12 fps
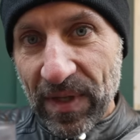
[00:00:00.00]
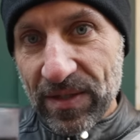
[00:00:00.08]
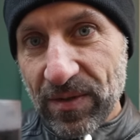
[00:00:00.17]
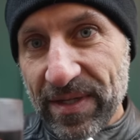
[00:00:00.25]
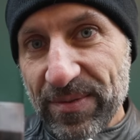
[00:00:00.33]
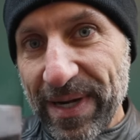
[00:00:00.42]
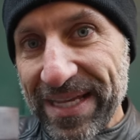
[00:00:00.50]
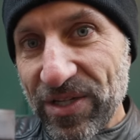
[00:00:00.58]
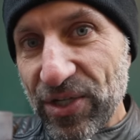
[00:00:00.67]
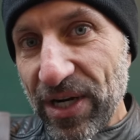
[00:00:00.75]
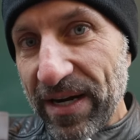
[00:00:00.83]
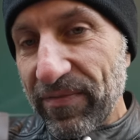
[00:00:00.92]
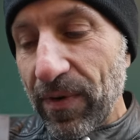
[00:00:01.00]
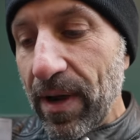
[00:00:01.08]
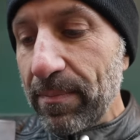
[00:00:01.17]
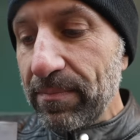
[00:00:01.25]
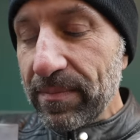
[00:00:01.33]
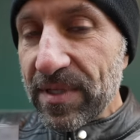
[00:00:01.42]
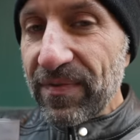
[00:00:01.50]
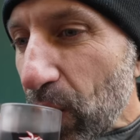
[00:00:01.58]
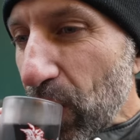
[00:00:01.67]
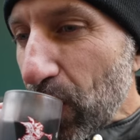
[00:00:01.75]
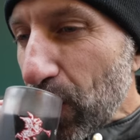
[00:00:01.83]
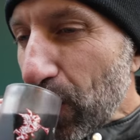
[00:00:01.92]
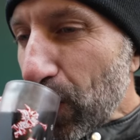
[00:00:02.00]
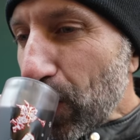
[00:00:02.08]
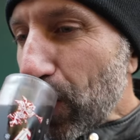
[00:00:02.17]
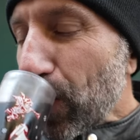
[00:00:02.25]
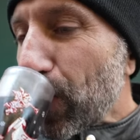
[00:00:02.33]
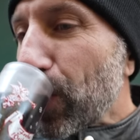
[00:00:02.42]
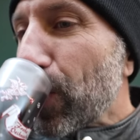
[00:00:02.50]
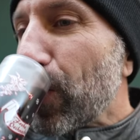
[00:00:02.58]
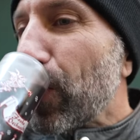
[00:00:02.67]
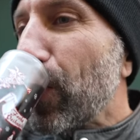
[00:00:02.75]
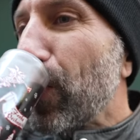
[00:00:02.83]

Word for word: So this one has a shot of rum. It's very similar to what we had before.